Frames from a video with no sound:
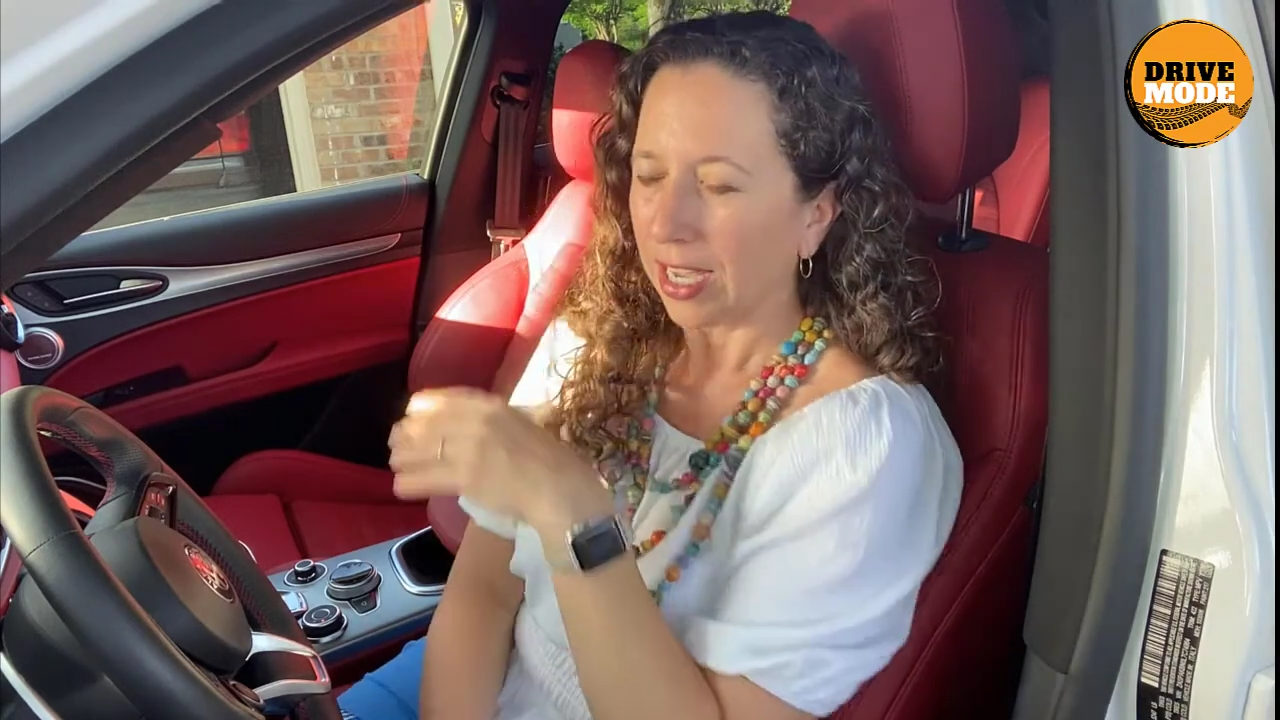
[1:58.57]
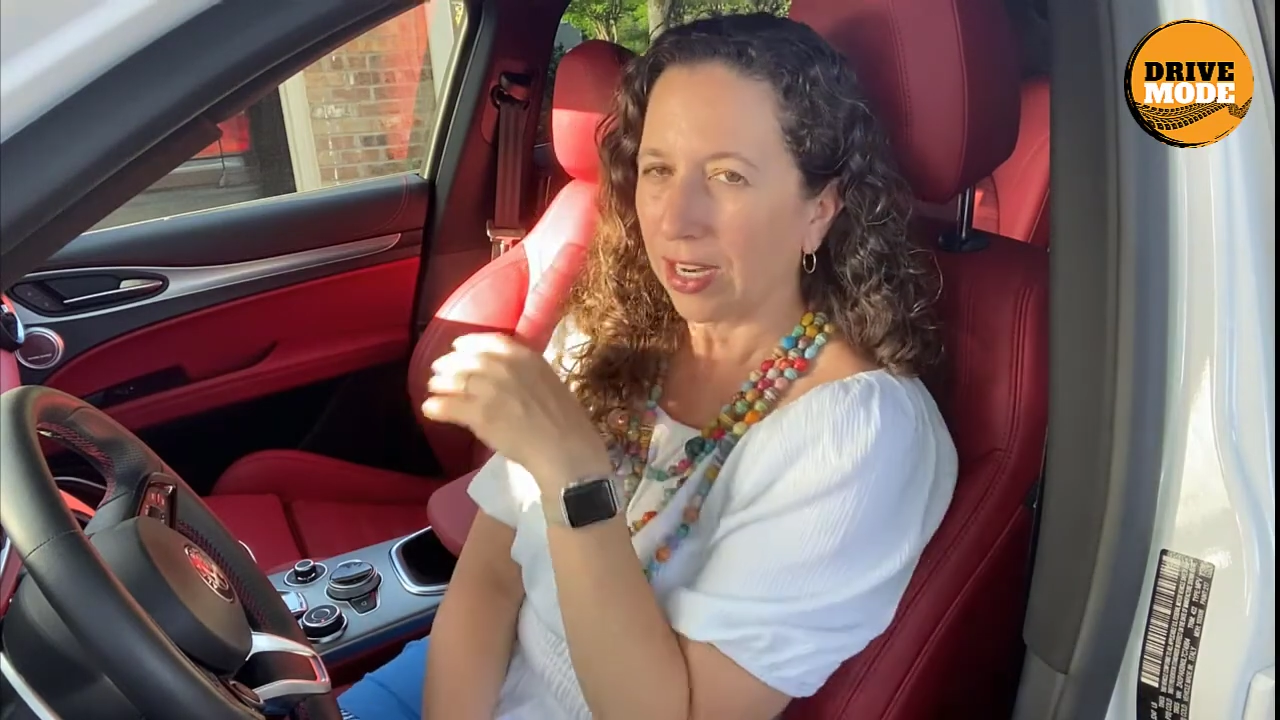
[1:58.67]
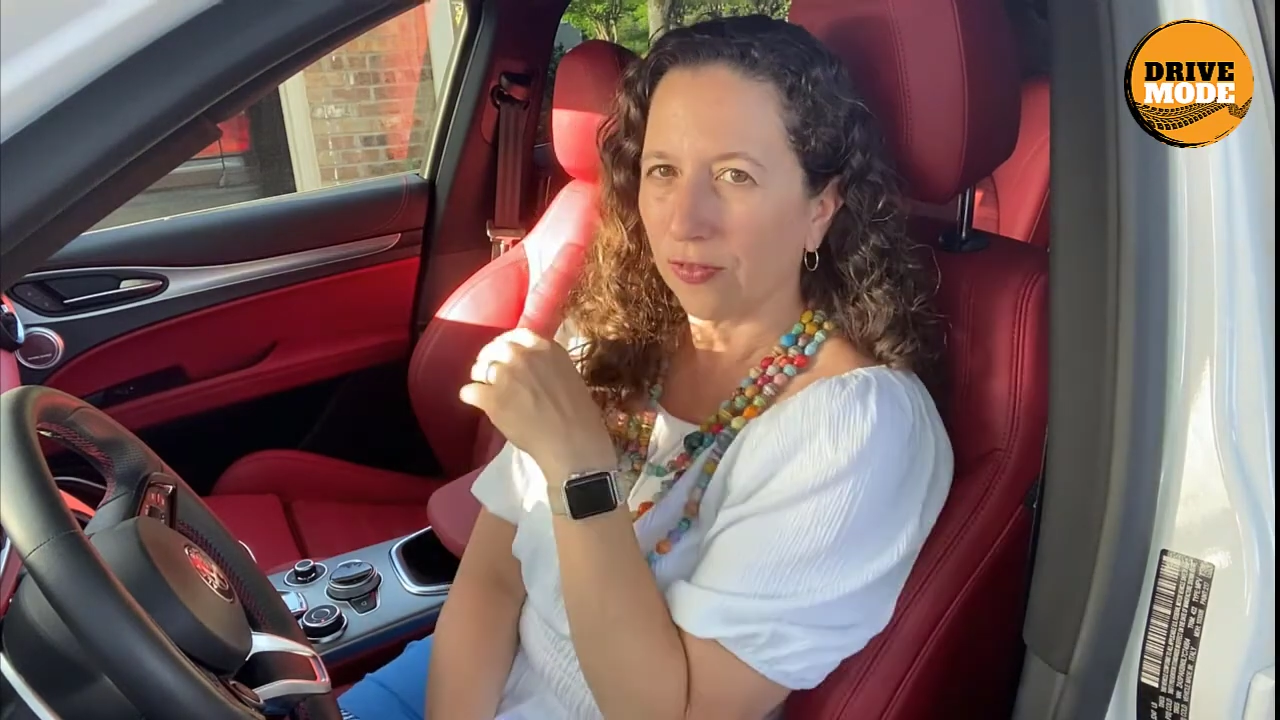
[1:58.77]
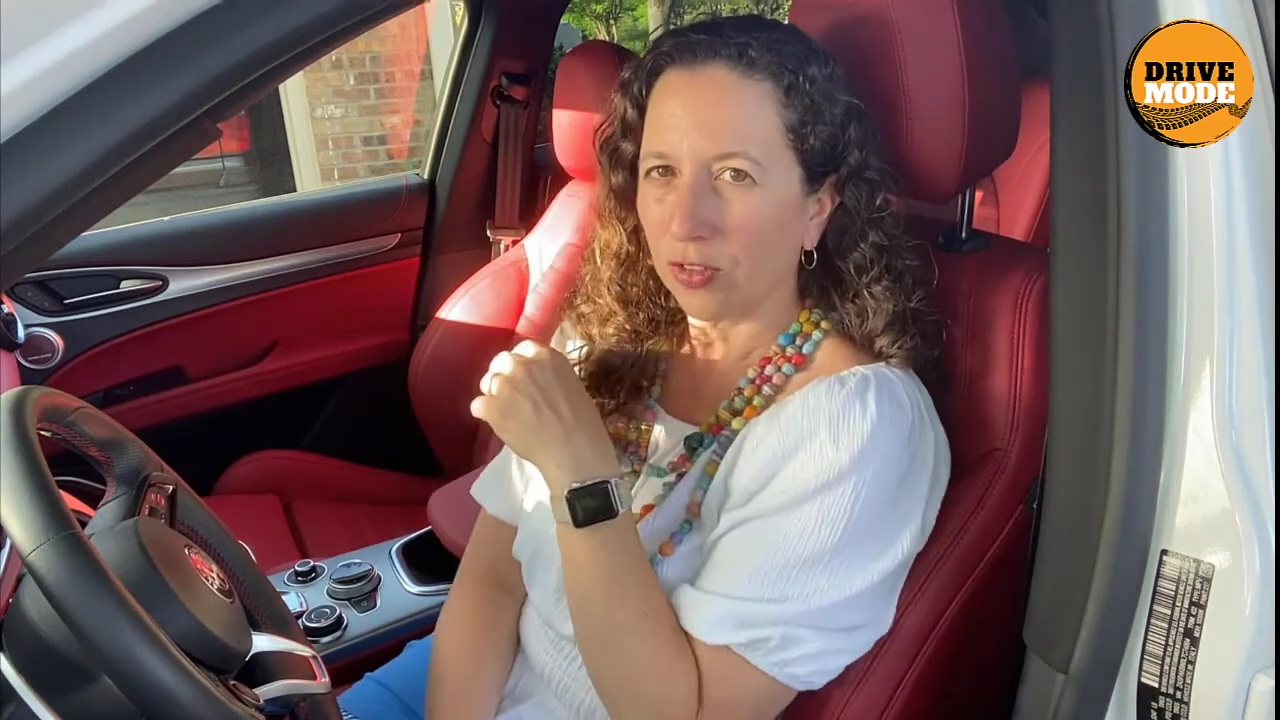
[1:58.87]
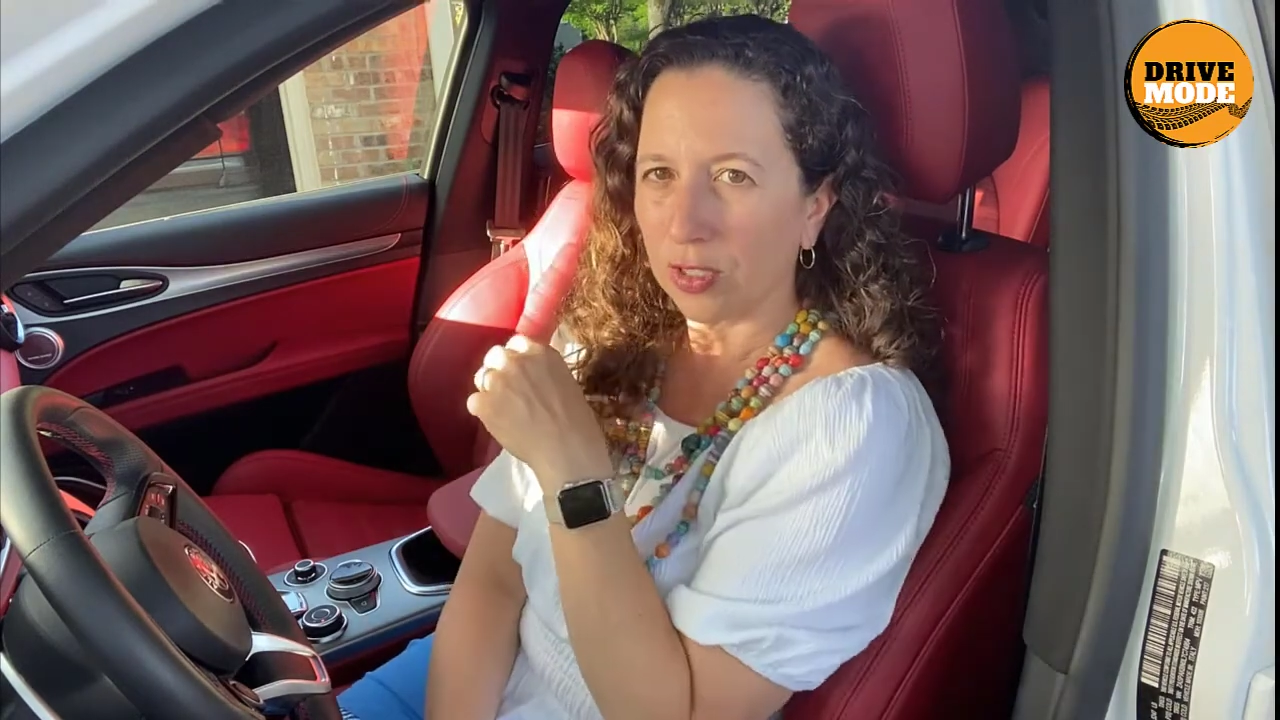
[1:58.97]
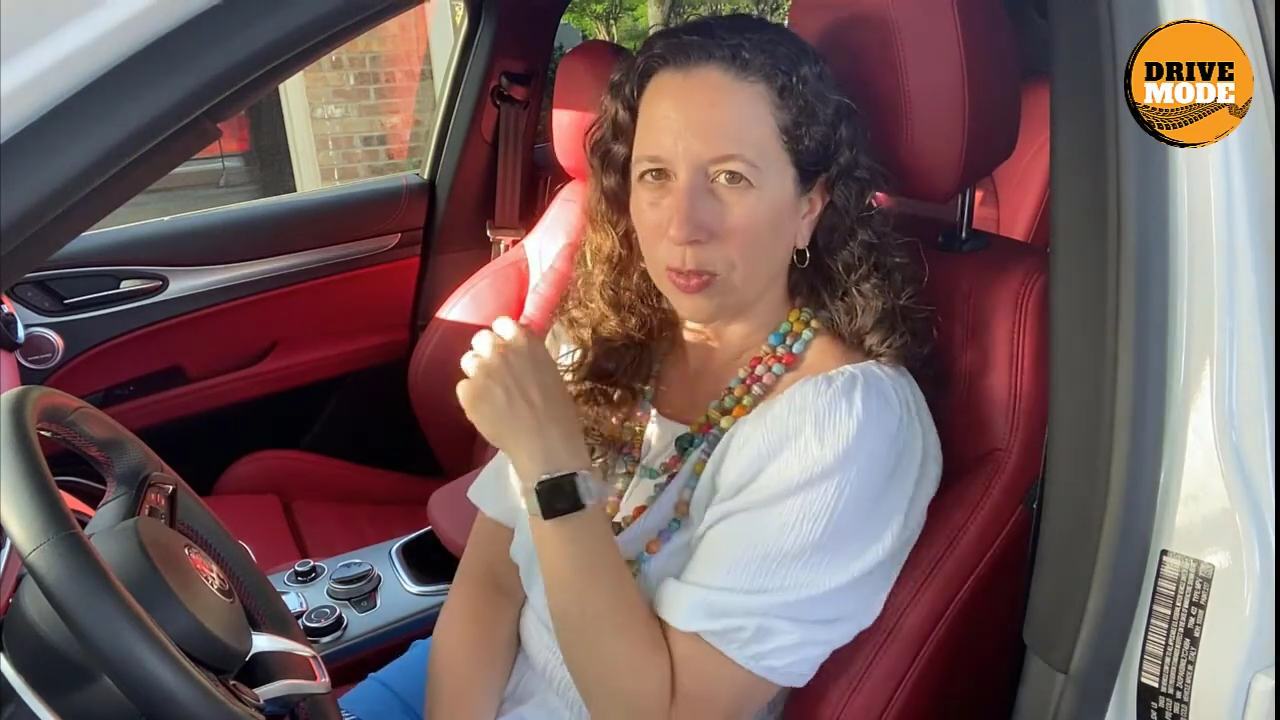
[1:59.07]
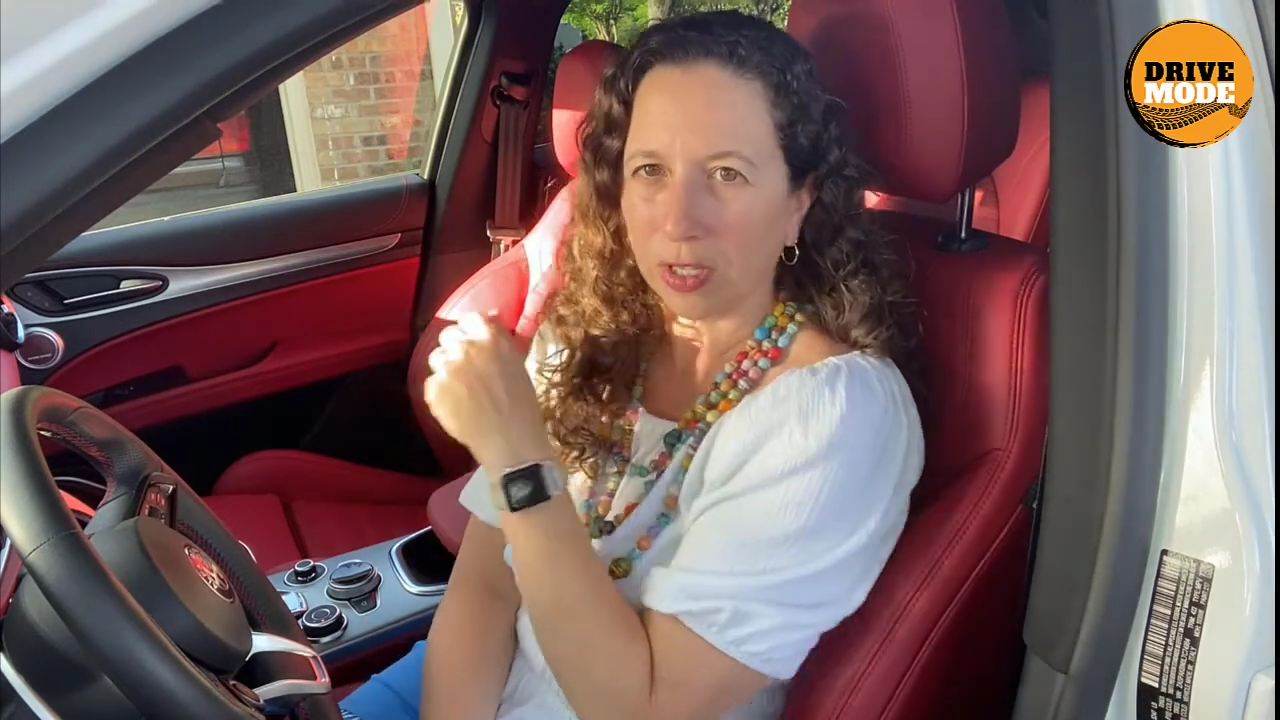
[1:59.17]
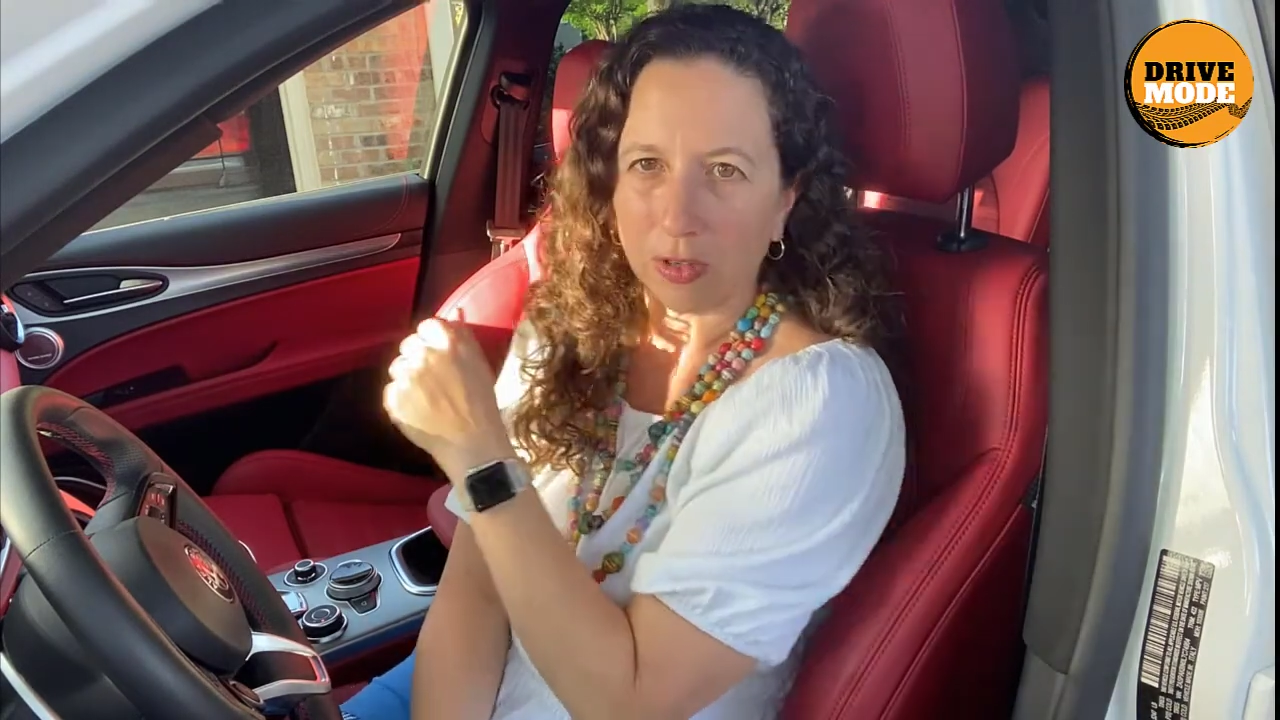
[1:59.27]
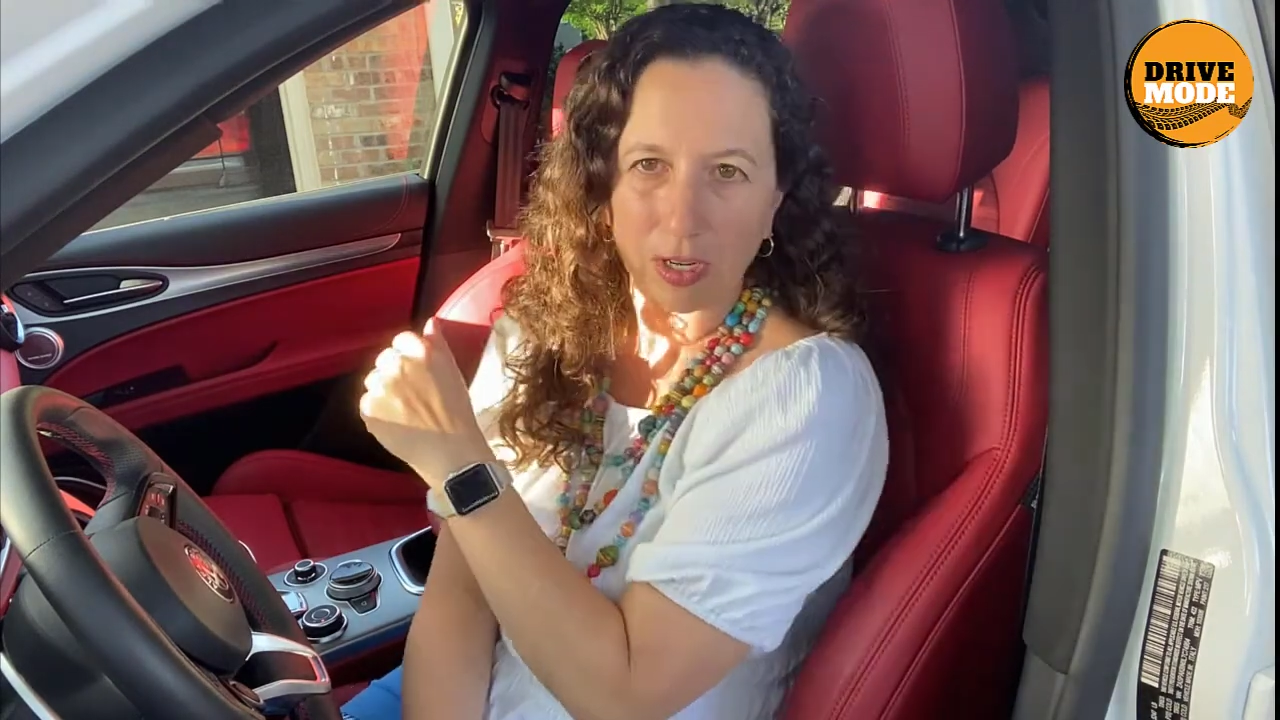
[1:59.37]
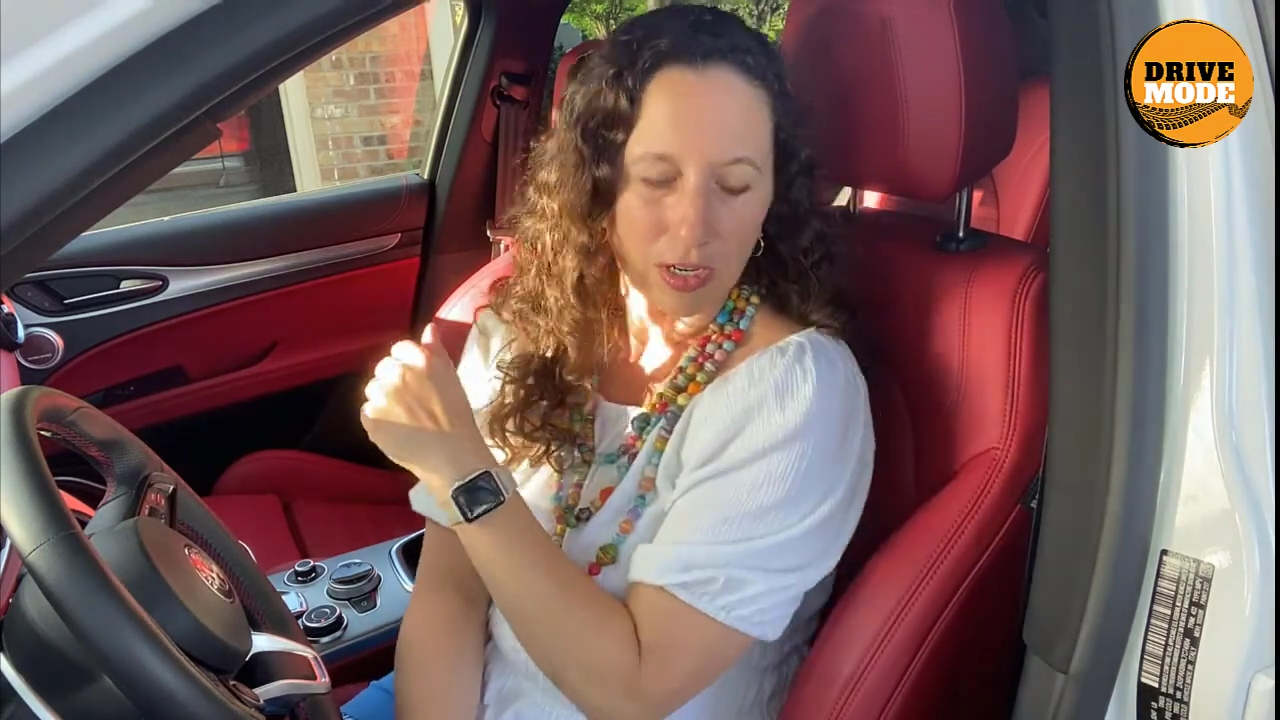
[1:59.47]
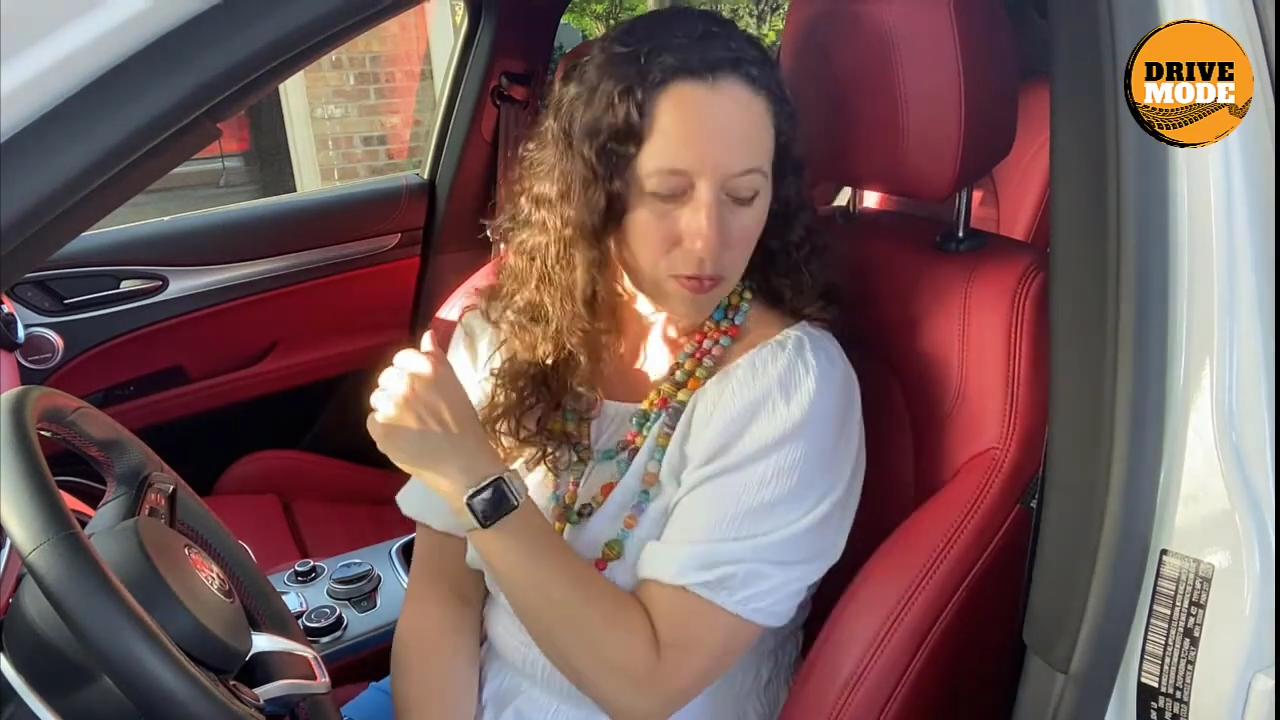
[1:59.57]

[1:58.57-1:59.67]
and it feels really great.